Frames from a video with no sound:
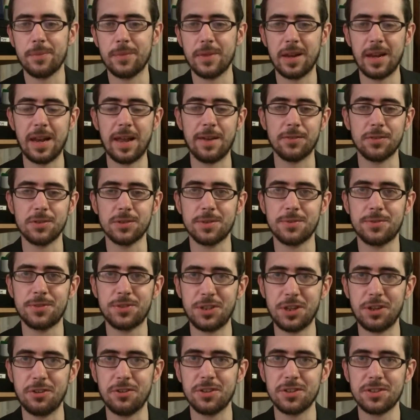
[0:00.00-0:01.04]
levels of
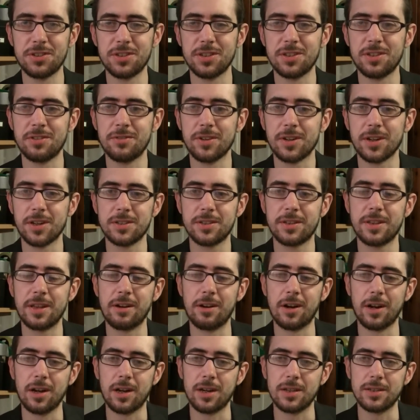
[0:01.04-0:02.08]
seriousness in regards to
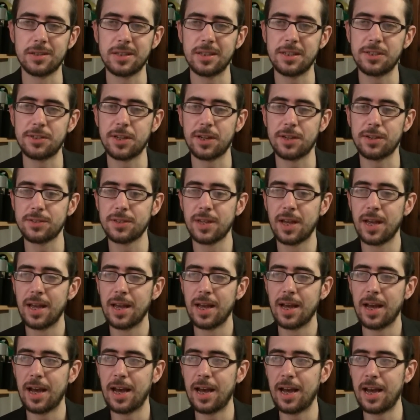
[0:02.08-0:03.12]
their IRC channels.
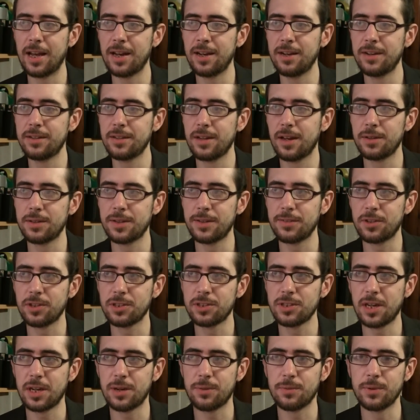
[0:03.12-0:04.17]
And I was having a
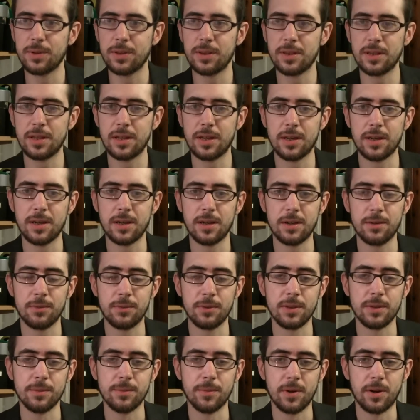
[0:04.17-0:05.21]
chat with
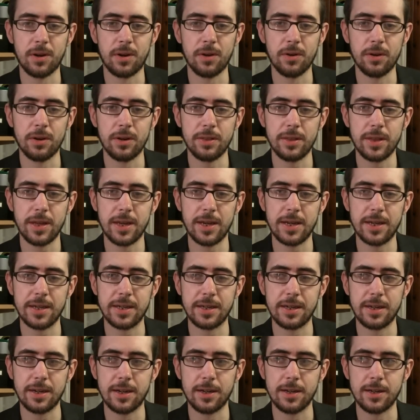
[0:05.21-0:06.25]
them on
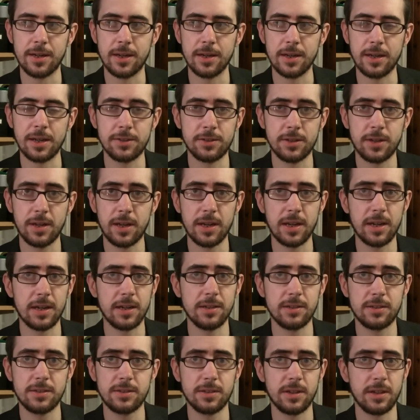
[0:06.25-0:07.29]
there yesterday, and
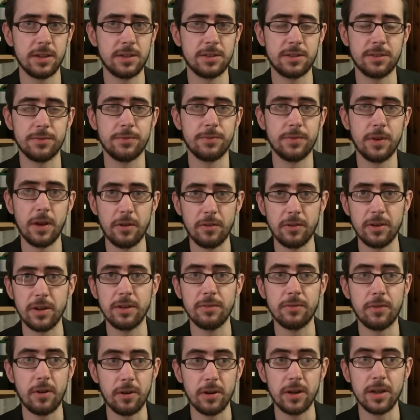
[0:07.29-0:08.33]
it's a very,
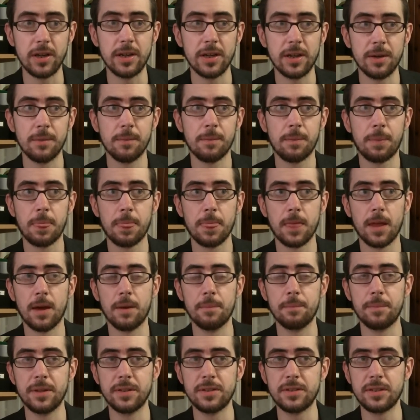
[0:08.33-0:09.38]
very
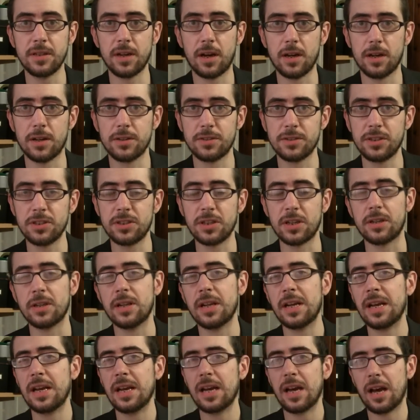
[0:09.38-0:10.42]
busy IRC channel.
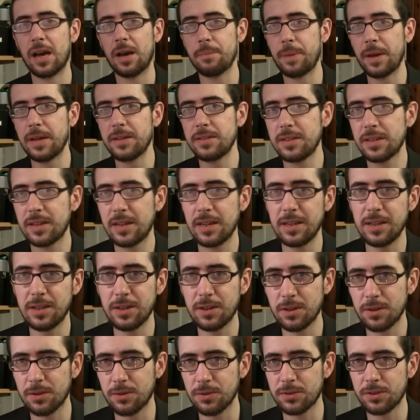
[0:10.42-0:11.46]
Basically, you
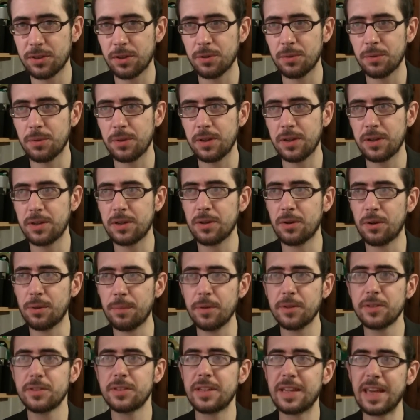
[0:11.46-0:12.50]
can
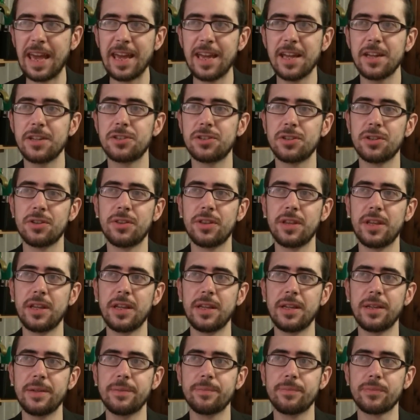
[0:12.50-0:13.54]
almost gauge
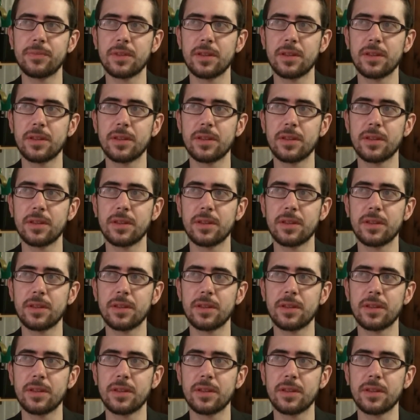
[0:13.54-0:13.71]
the